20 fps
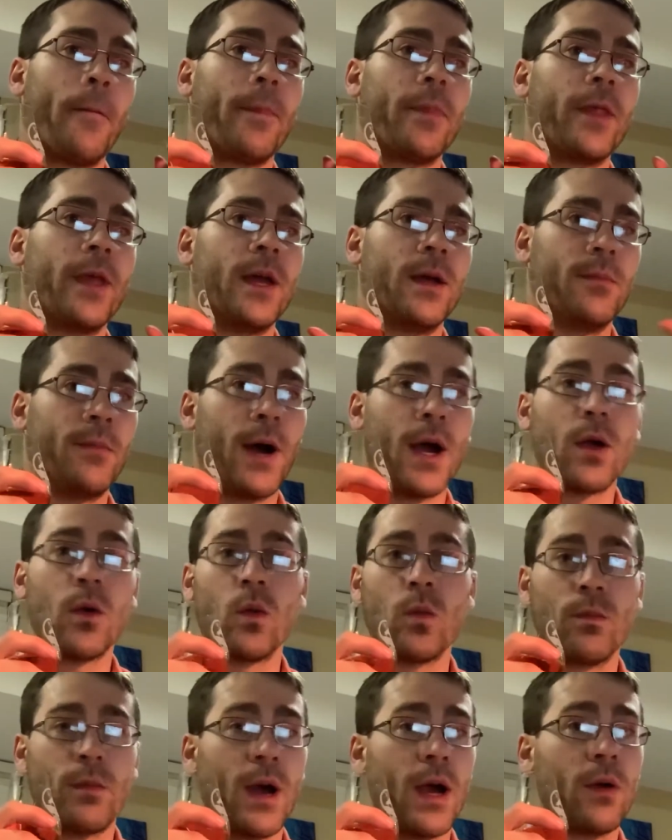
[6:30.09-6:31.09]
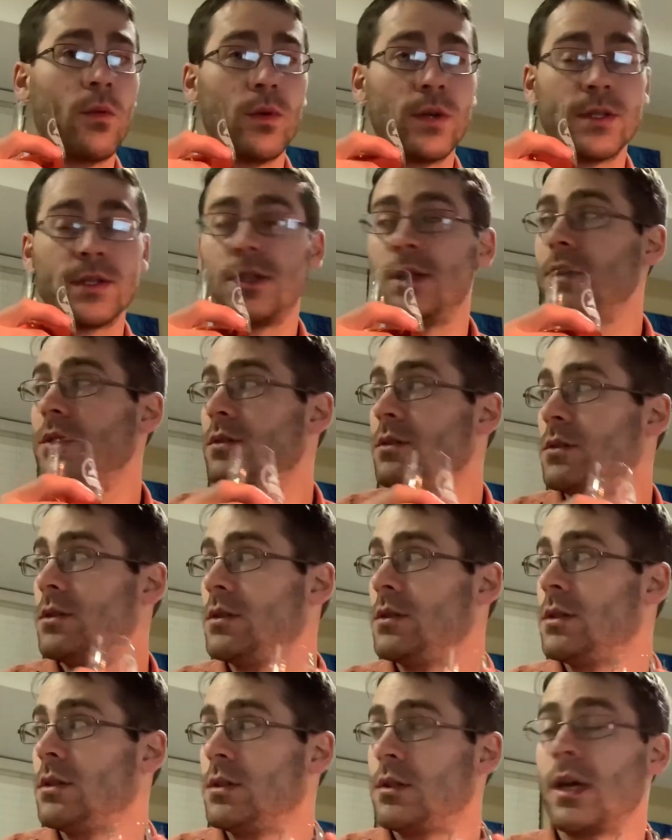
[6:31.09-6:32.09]
And my whiskey
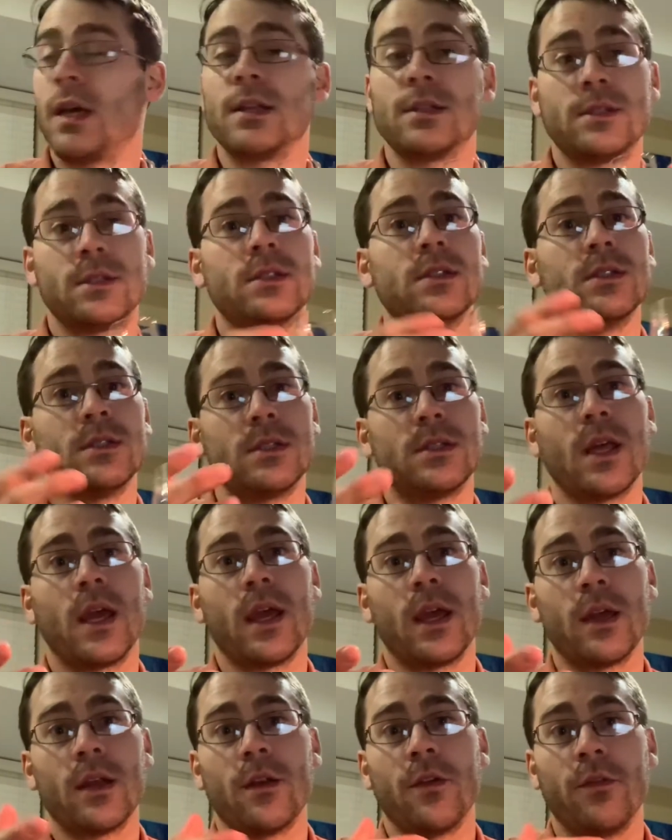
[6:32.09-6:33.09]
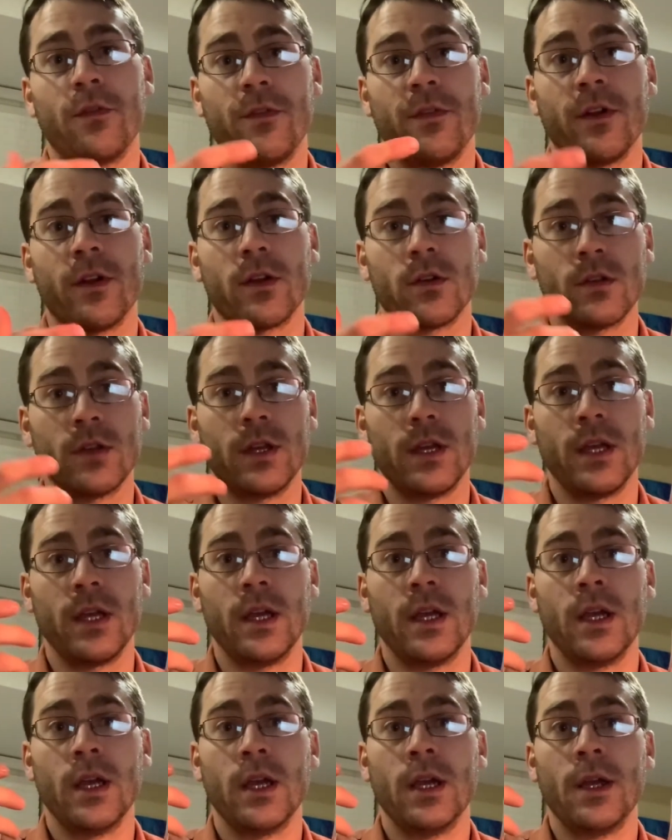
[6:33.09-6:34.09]
tends to stay in a
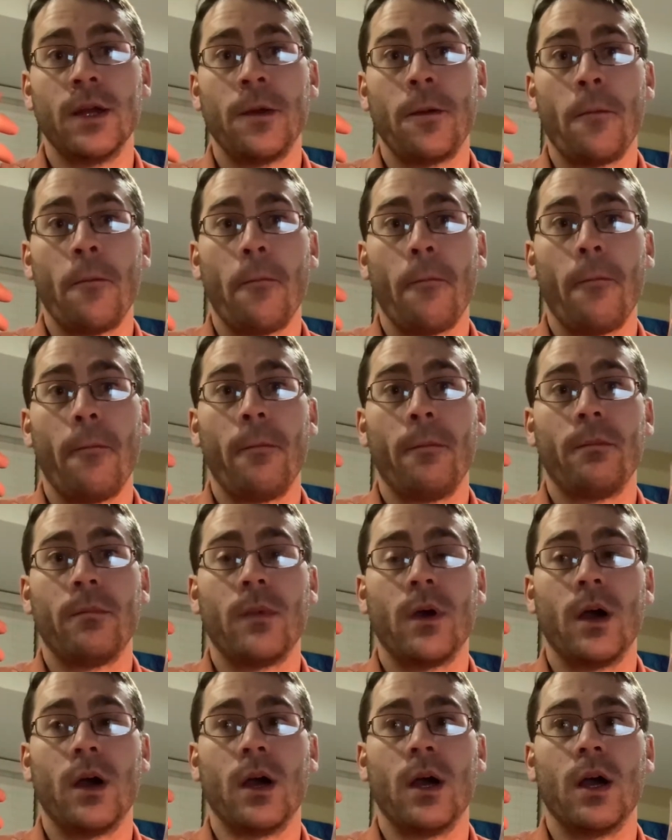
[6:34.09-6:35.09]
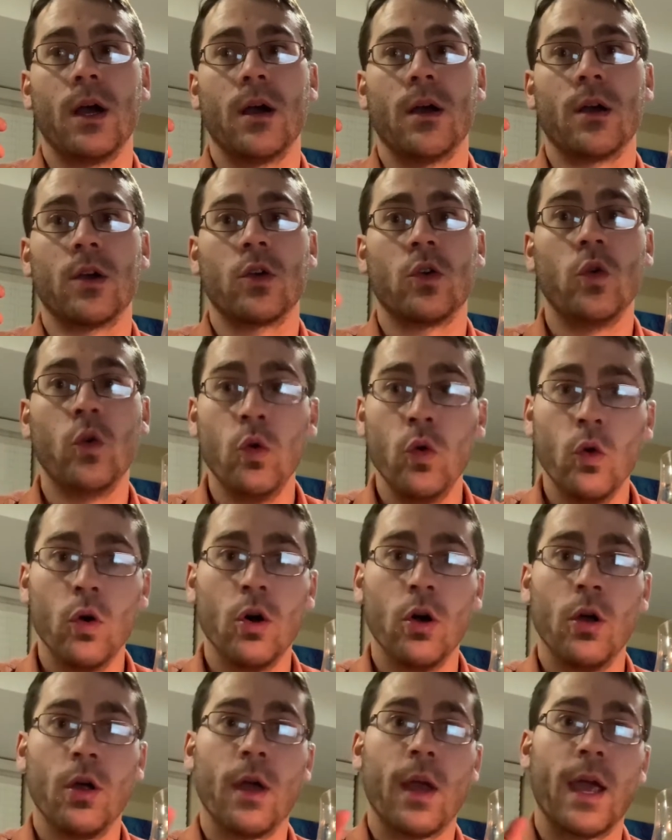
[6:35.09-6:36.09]
fairly
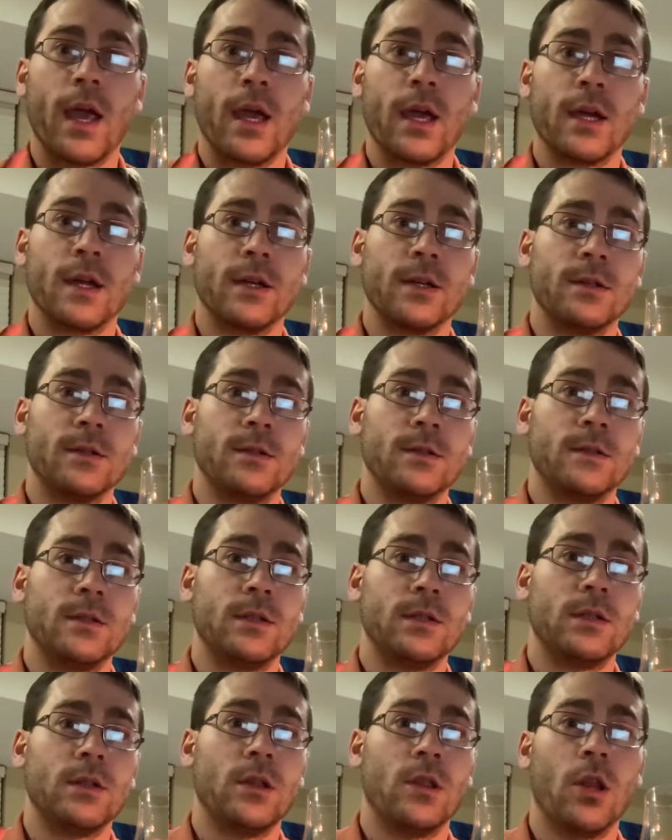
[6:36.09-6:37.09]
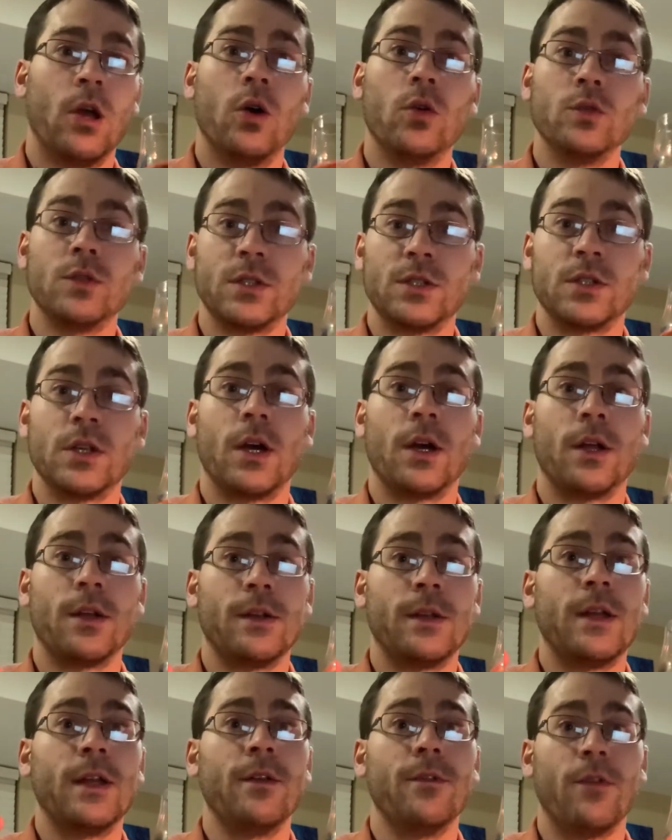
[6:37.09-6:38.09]
cool and low sun
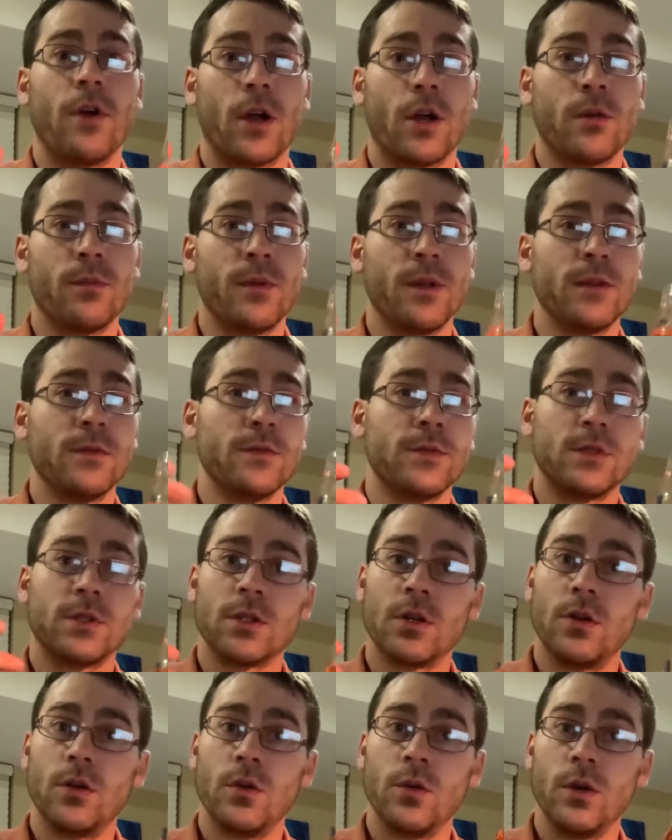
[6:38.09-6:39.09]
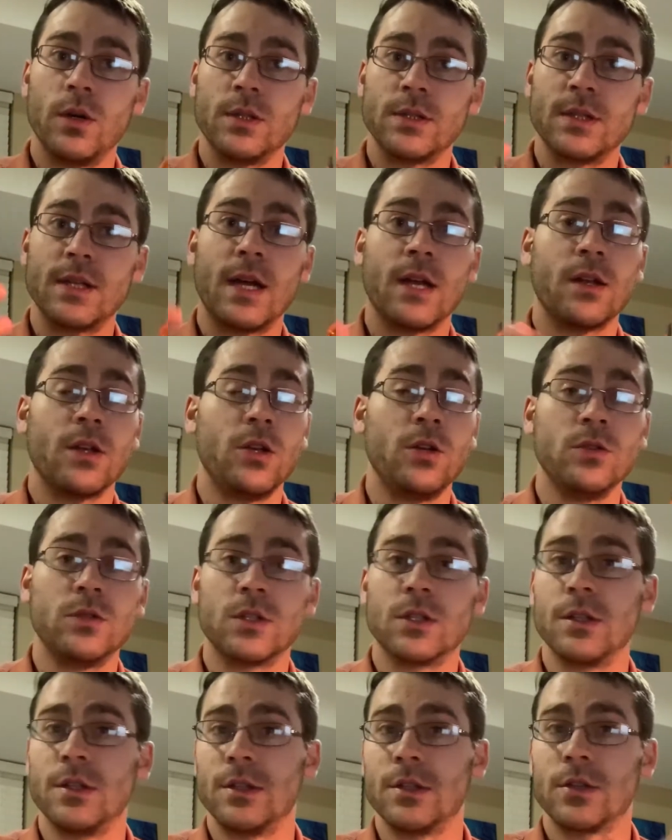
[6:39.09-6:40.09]
environment, so it's not a huge
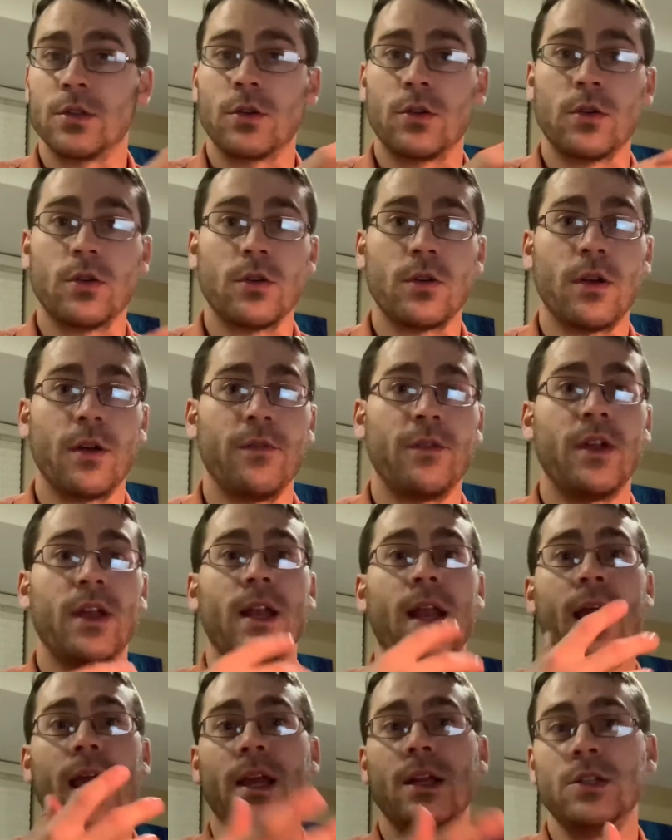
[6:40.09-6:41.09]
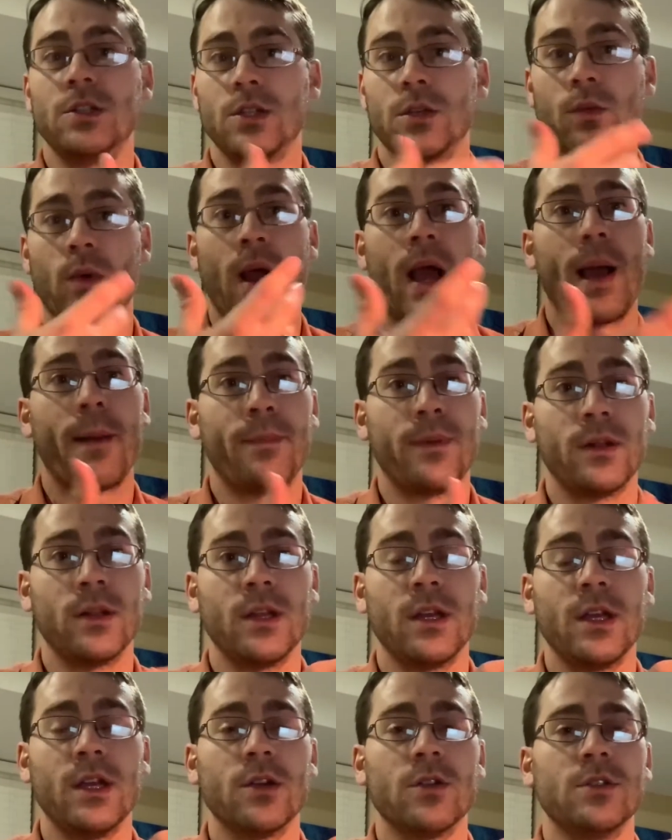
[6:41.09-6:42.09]
concern of it aging
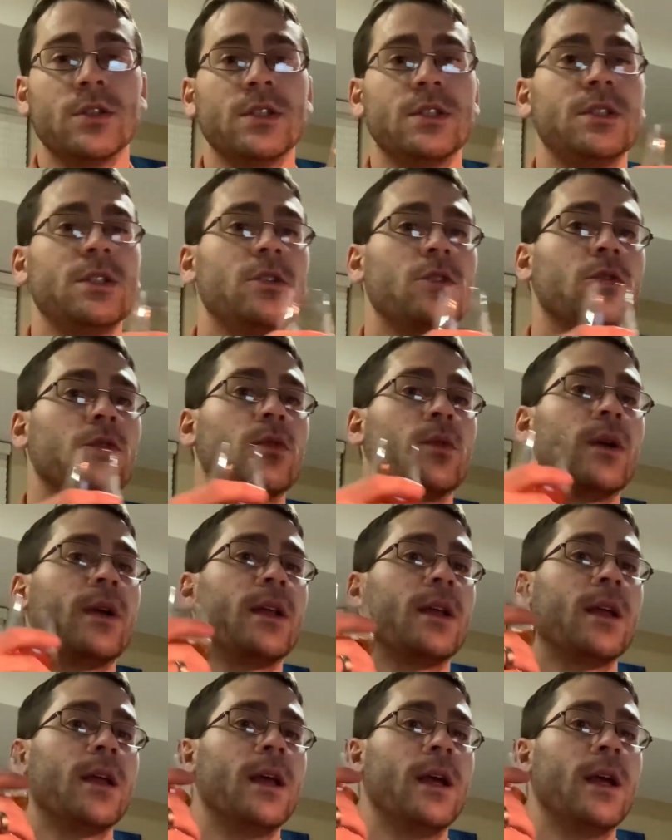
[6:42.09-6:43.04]
rapidly or deteriorating.